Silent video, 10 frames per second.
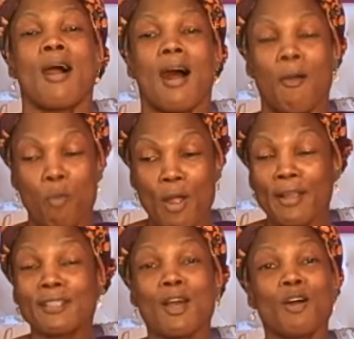I'm
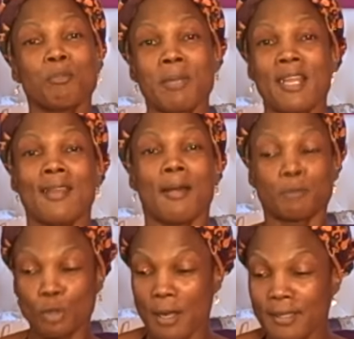working on me. I'm
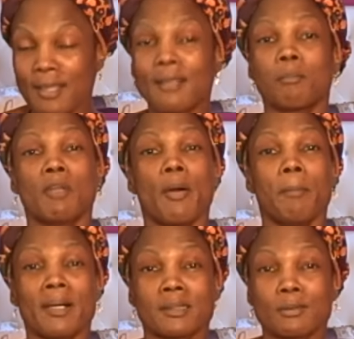trying to get a little
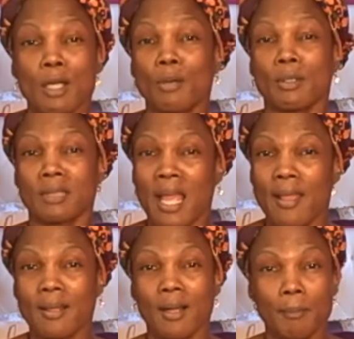muscle tone
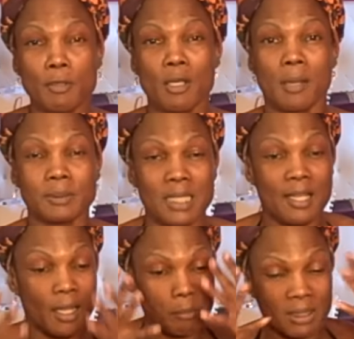thing up. You know what I'm
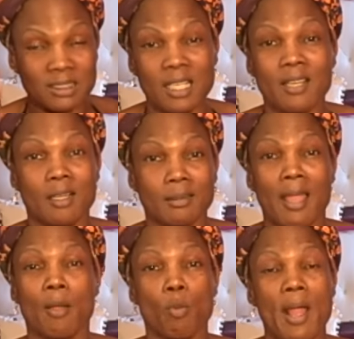saying? Get my skin and
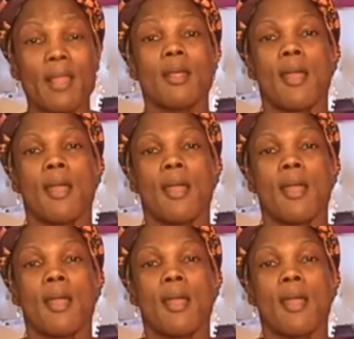thing right.